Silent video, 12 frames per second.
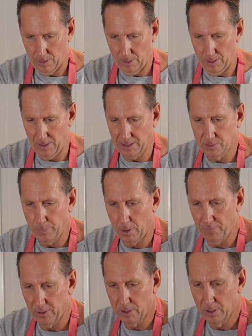And that's
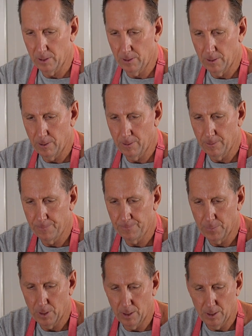perfect.
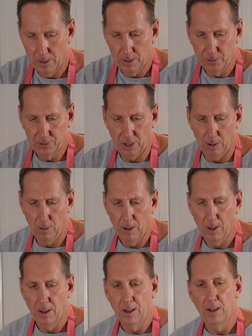So
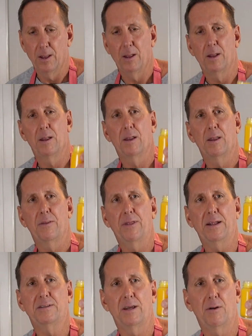
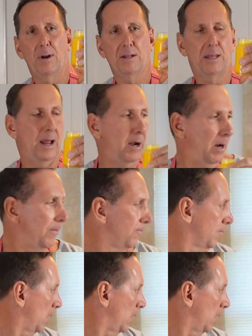that's it right there.